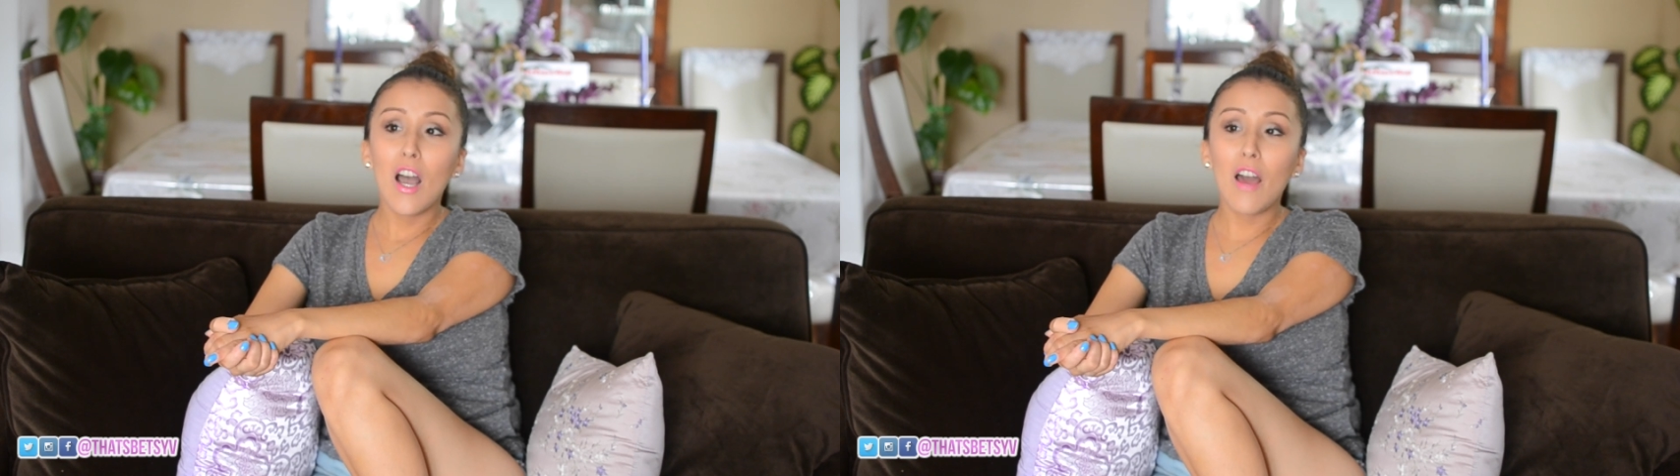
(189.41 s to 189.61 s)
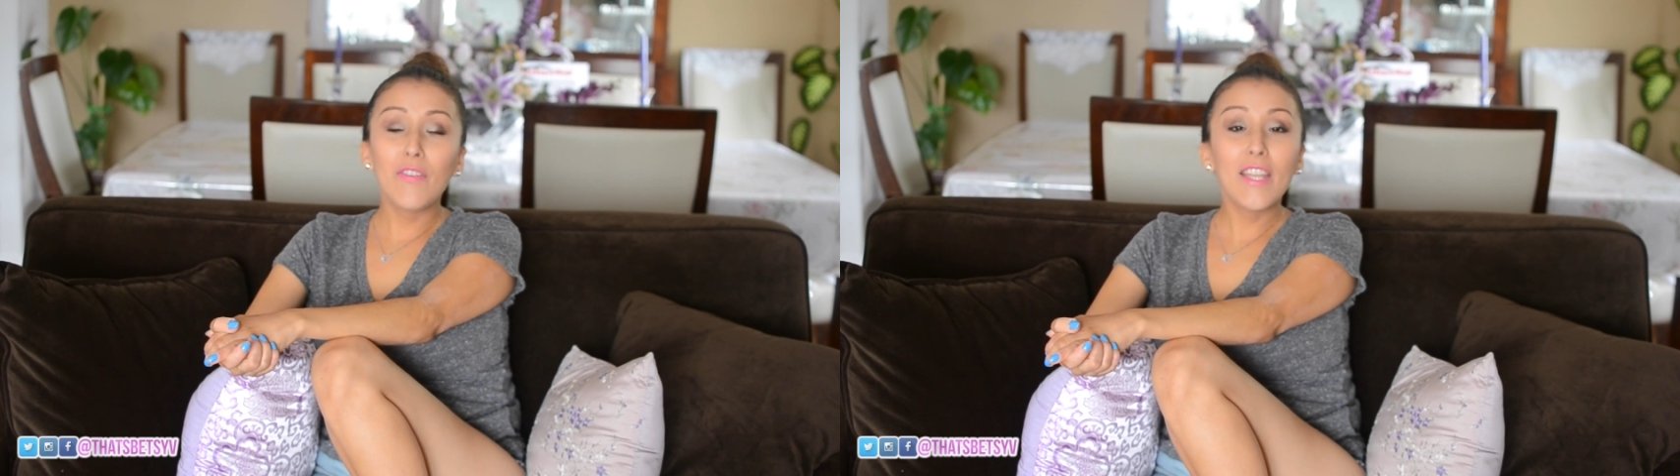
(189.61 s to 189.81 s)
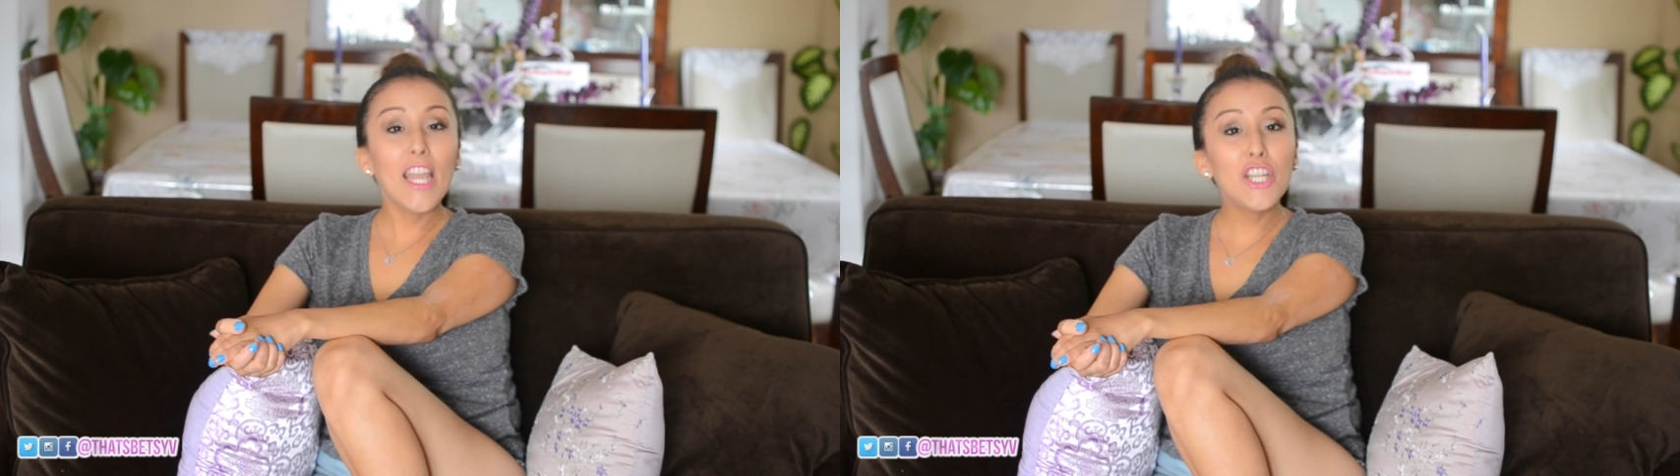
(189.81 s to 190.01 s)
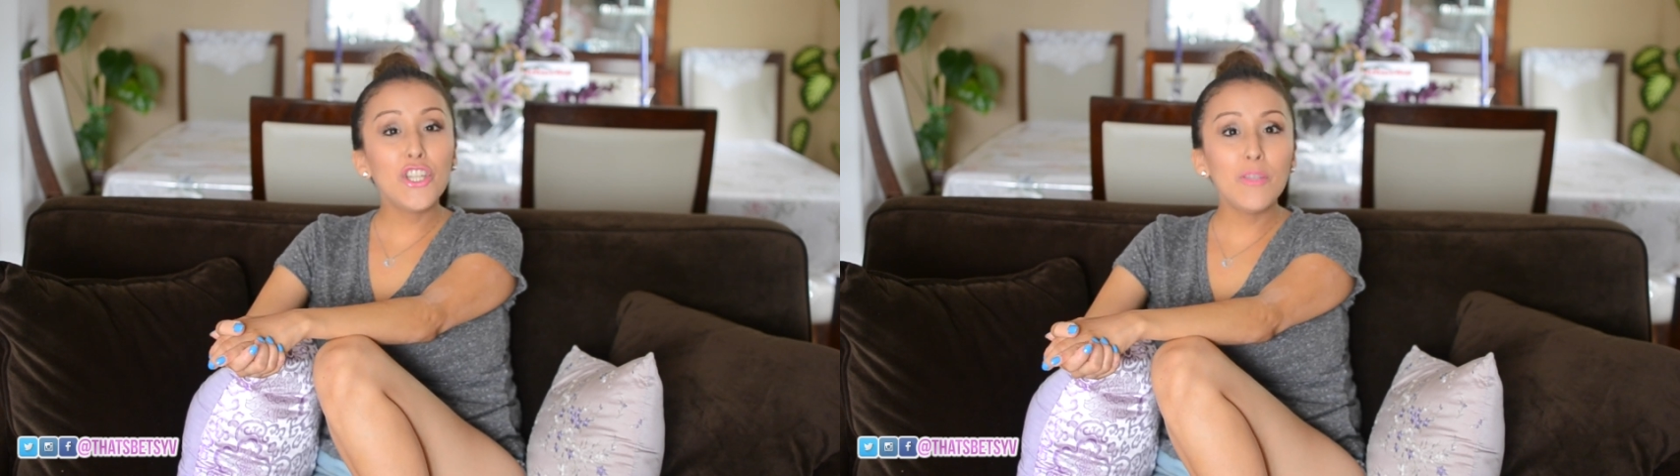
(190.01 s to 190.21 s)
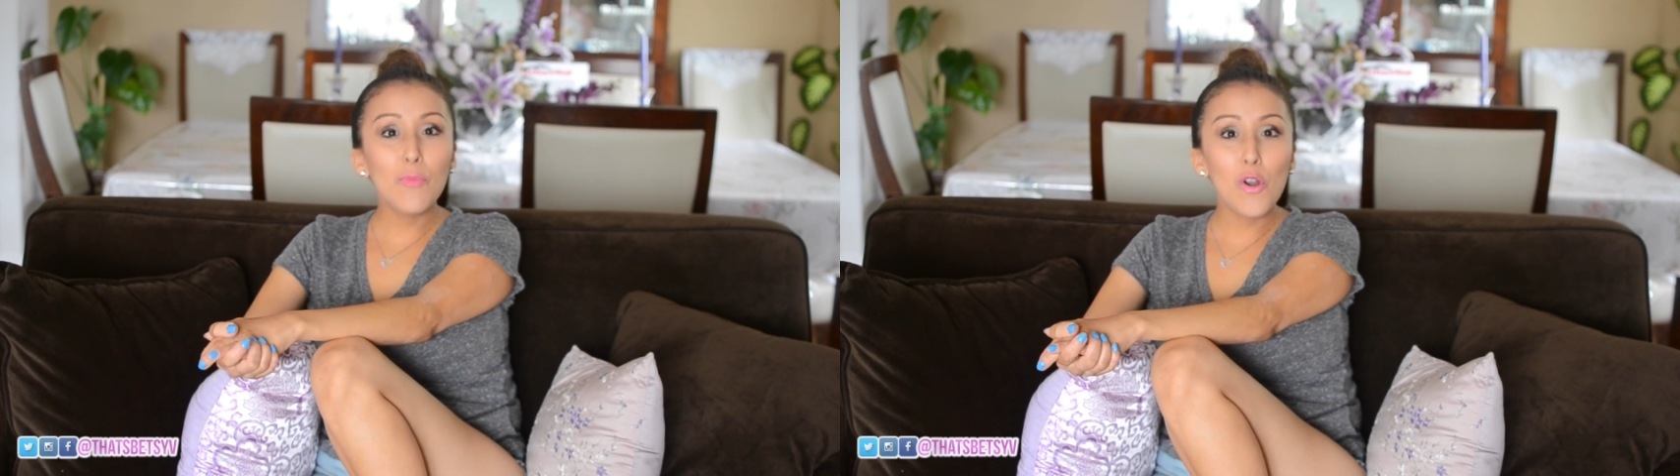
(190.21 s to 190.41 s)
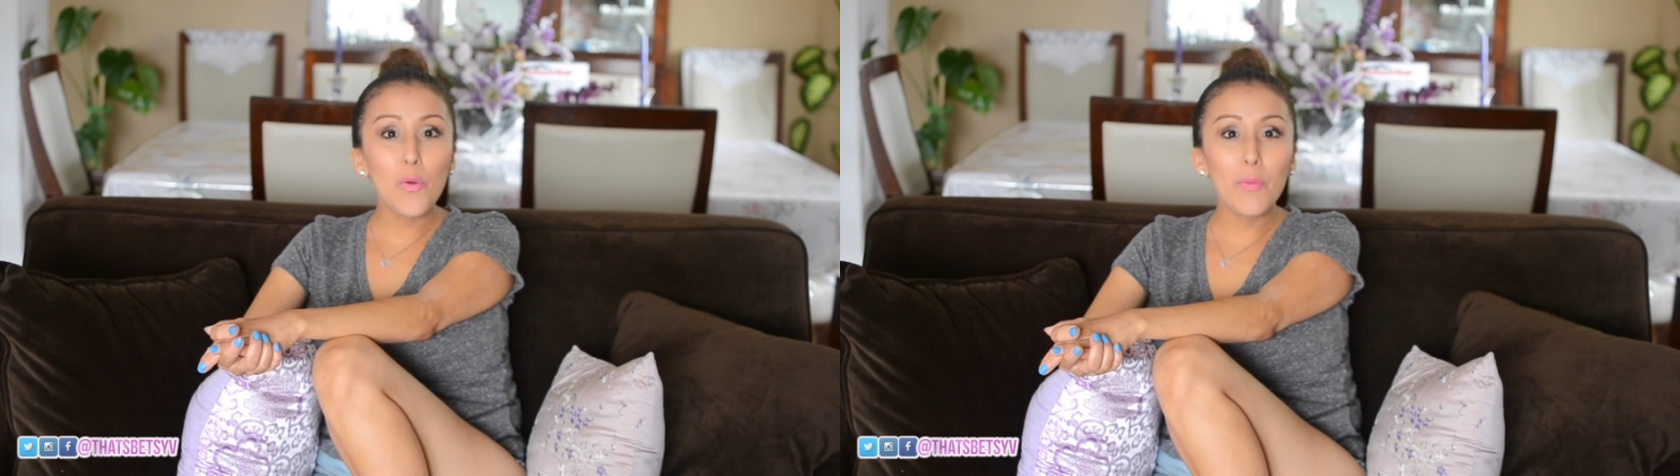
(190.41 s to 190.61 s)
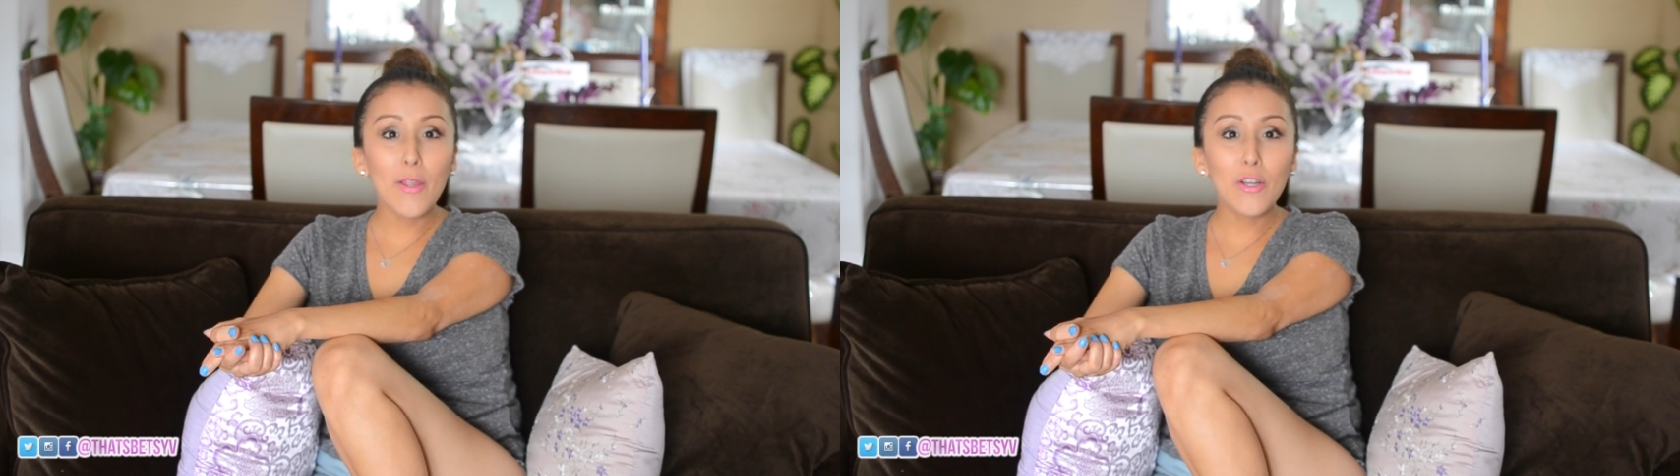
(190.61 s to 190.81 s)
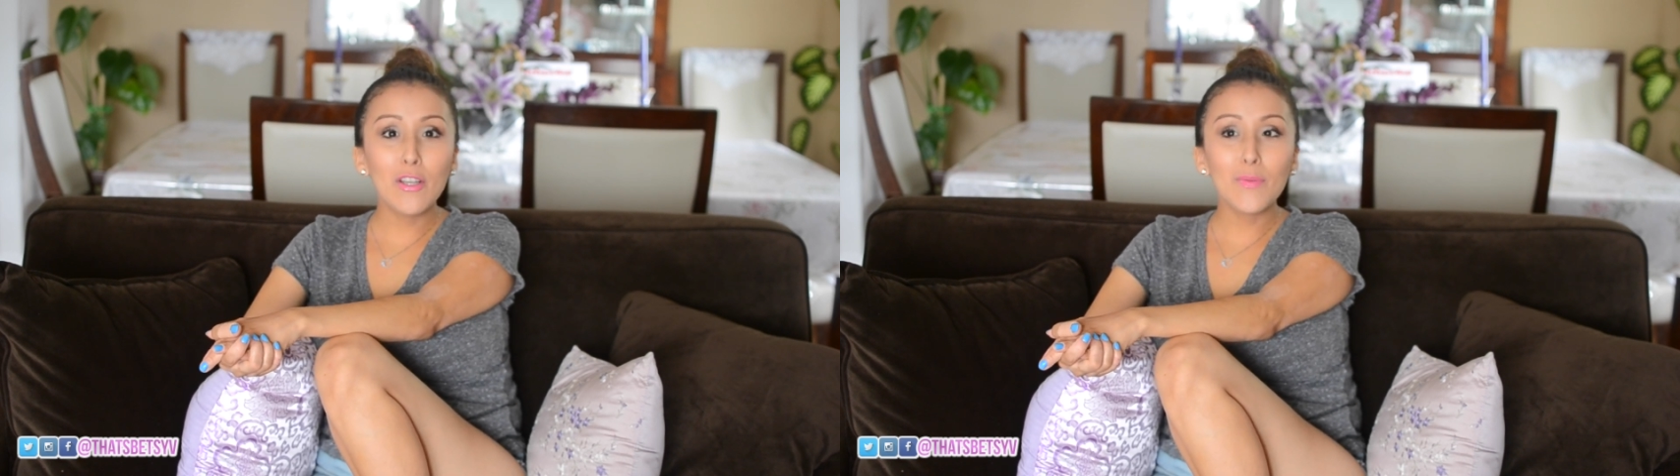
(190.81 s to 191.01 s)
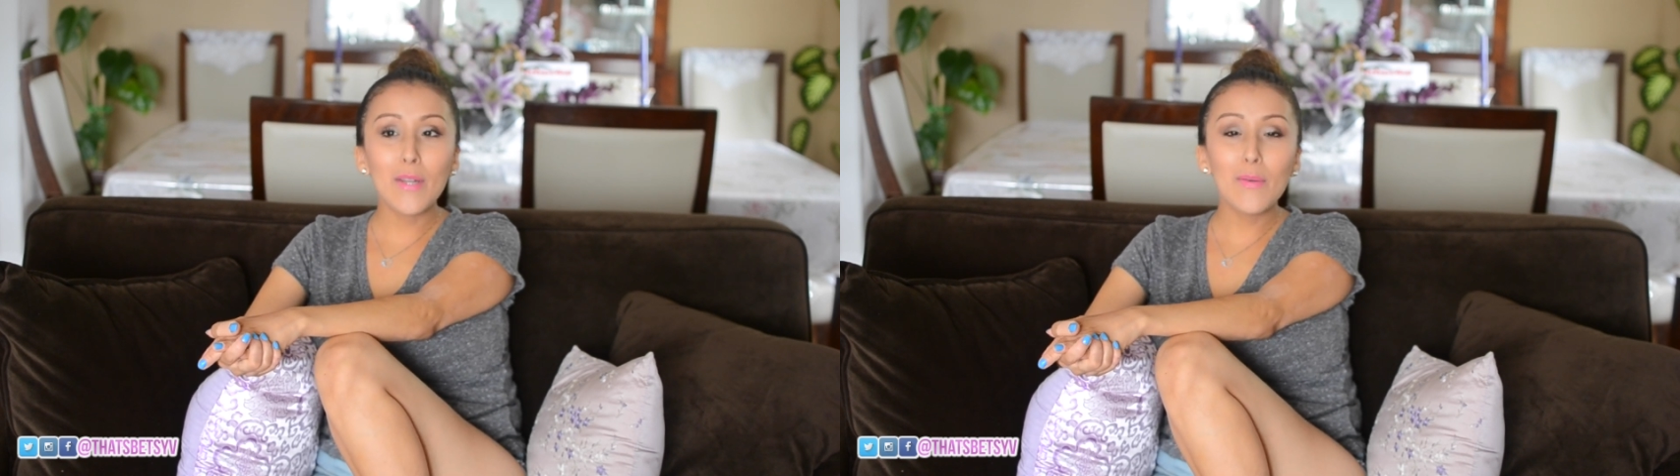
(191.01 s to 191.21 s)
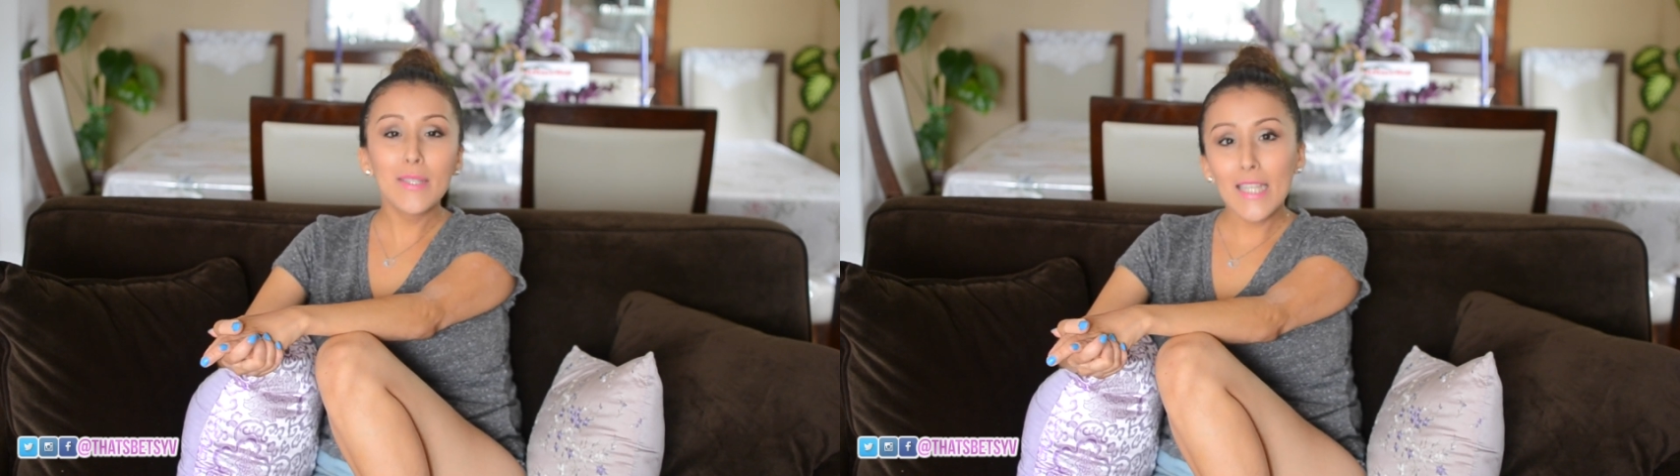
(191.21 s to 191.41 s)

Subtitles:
on vacation more with my girls when I was